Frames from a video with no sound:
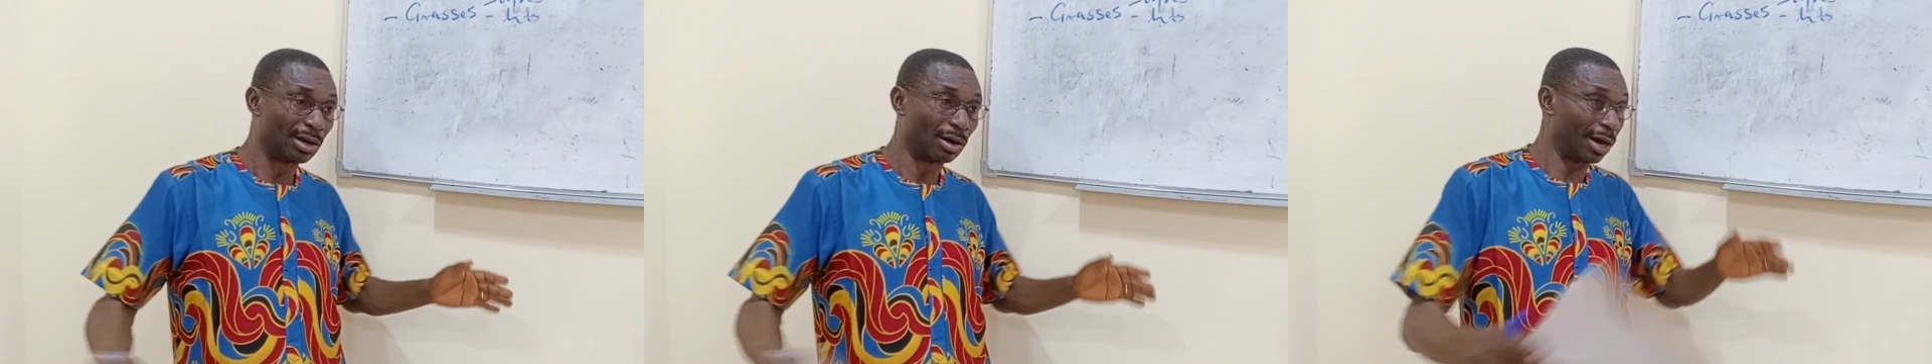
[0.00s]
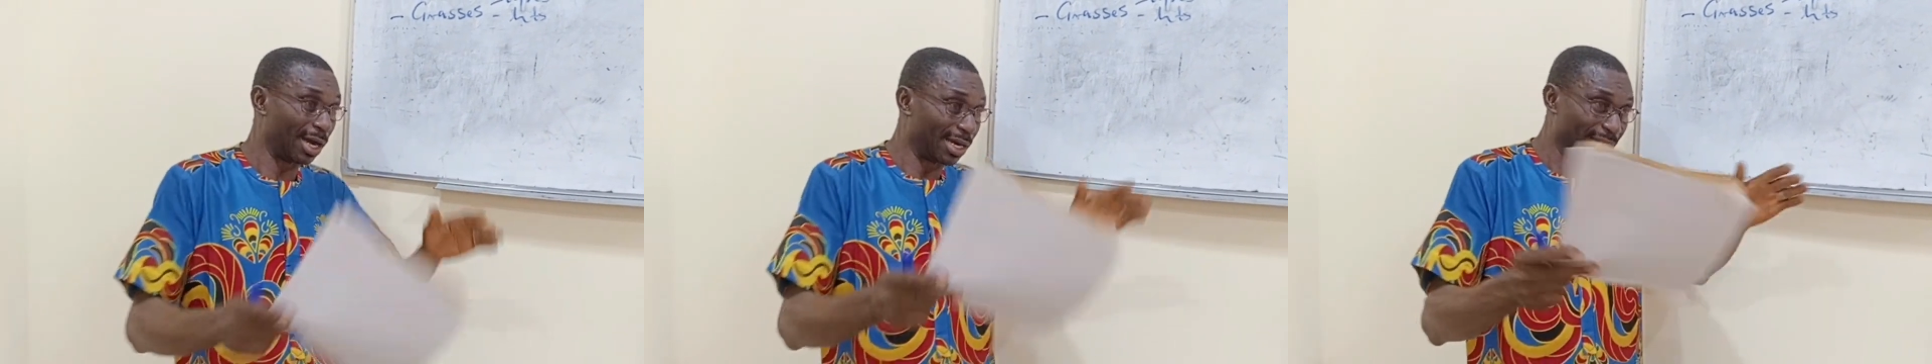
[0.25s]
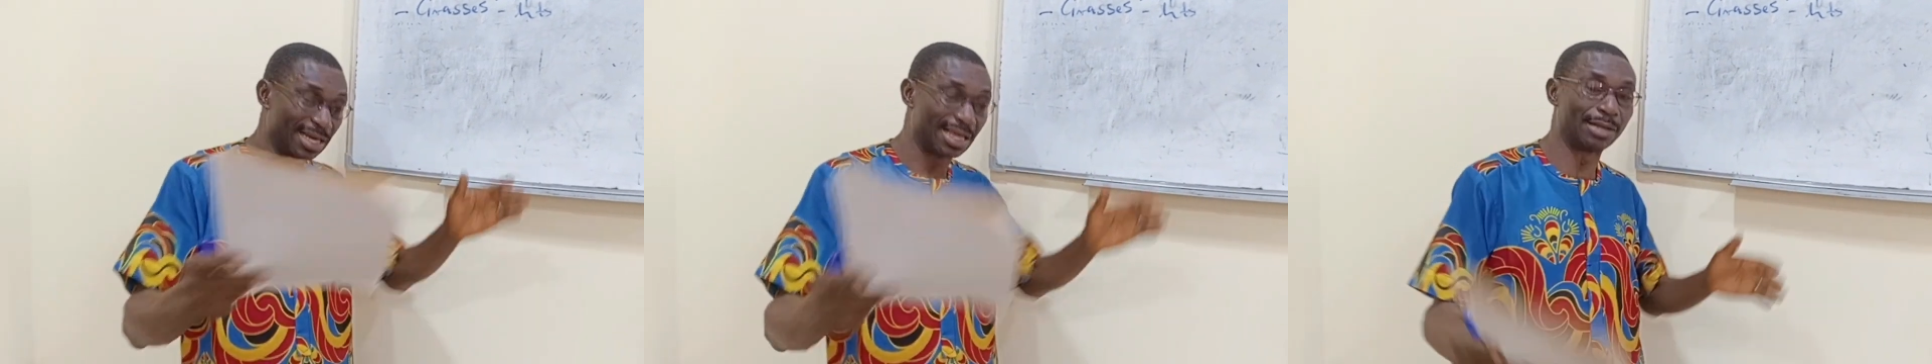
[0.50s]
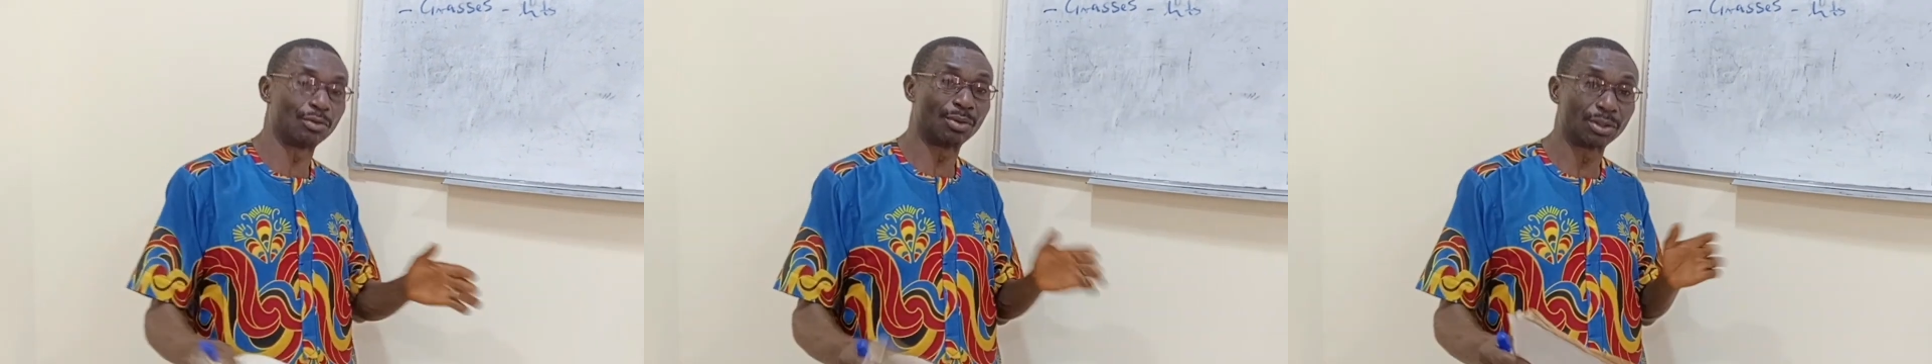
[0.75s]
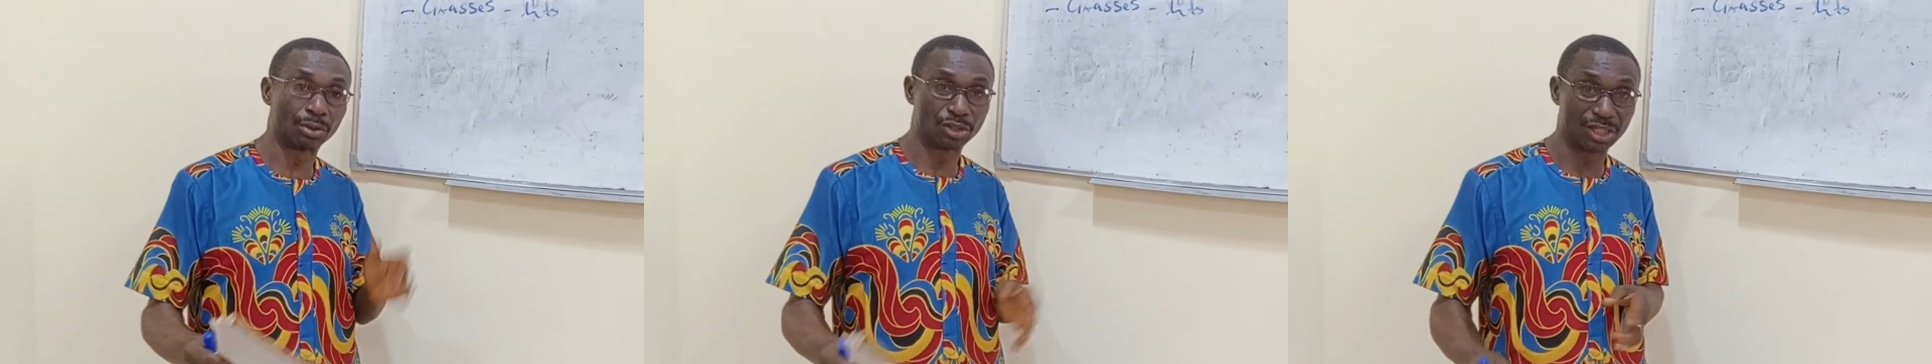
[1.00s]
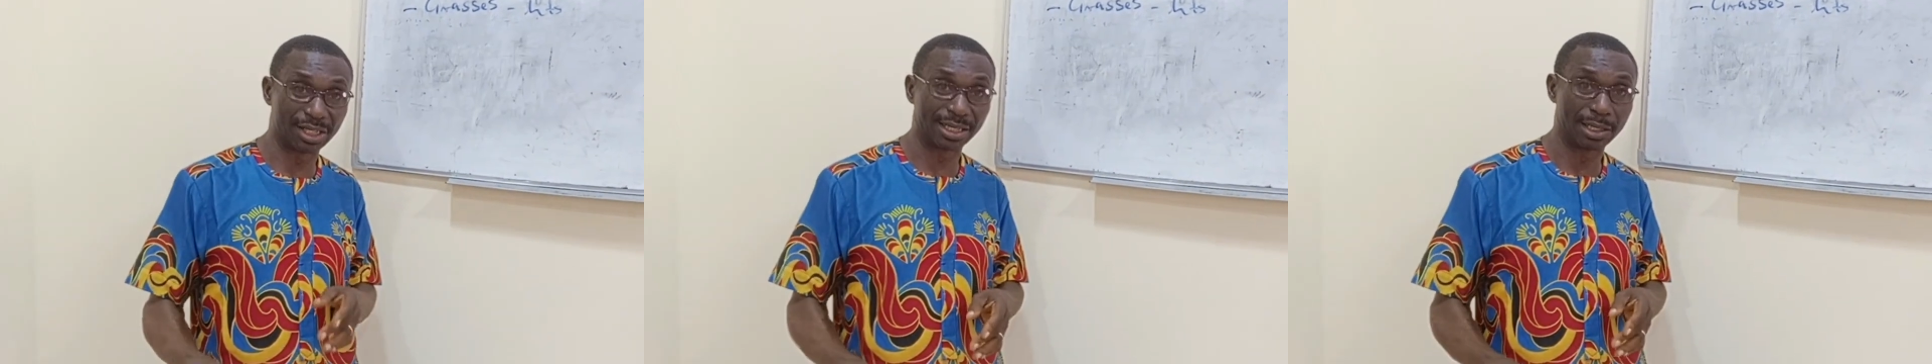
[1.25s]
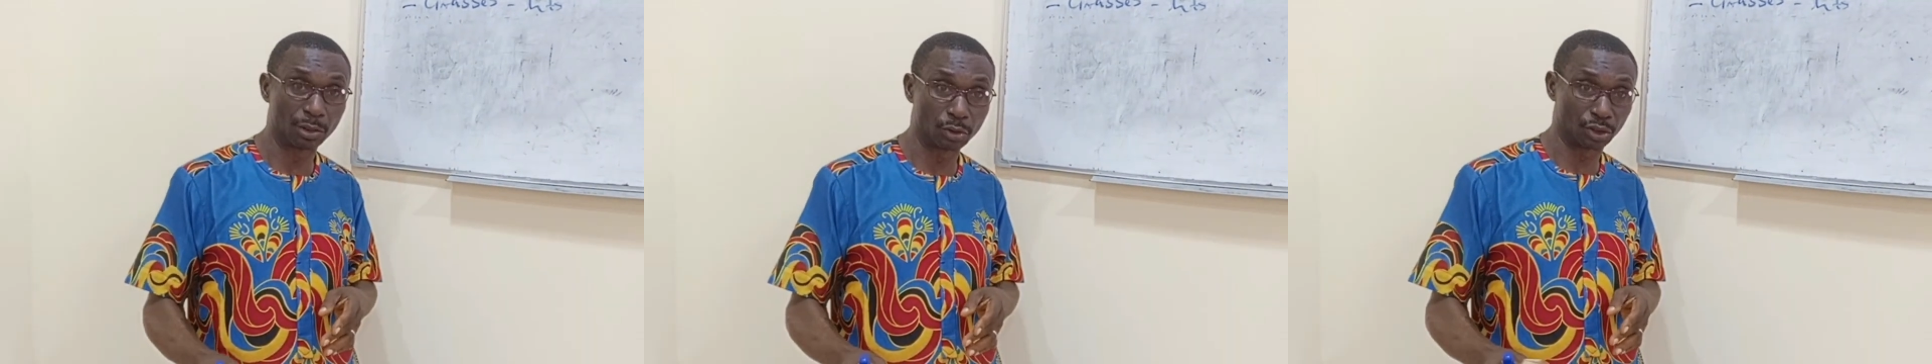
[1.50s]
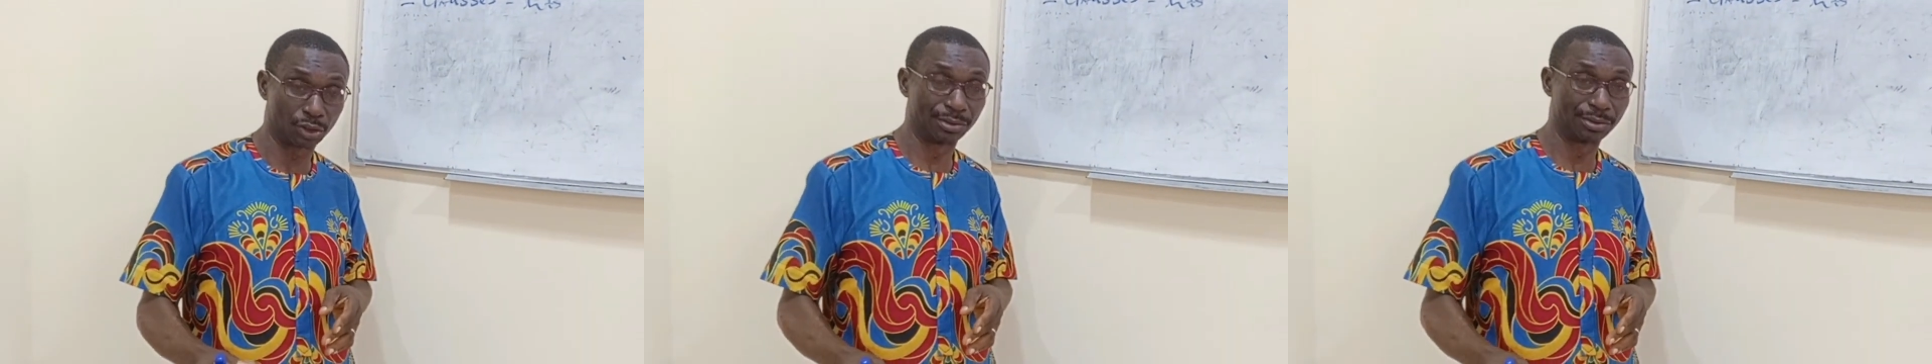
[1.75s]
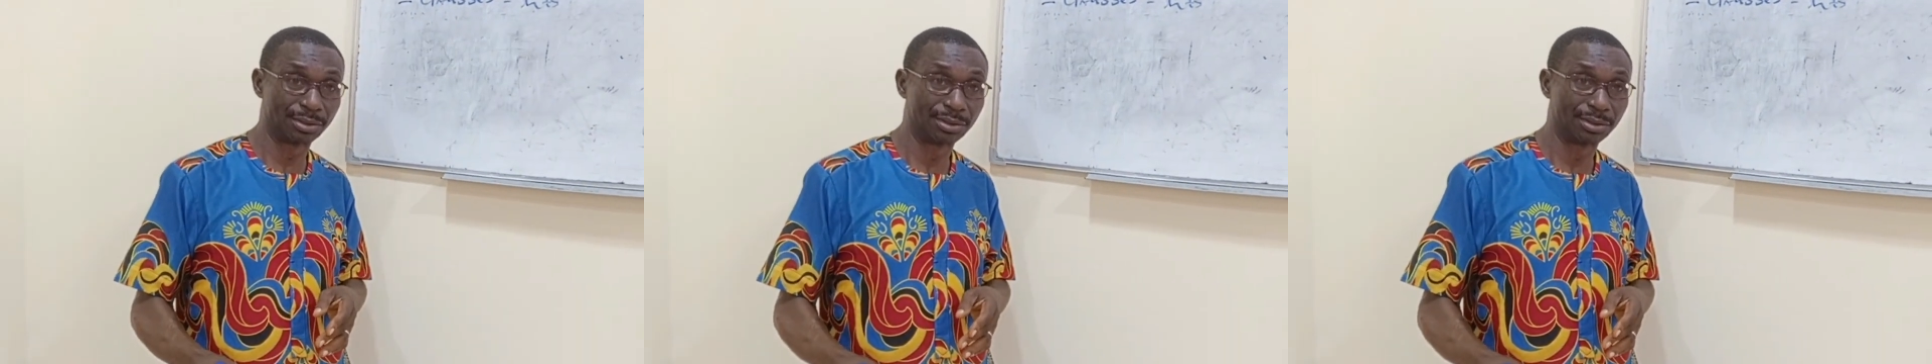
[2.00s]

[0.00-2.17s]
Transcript: or an area you want to check erosion.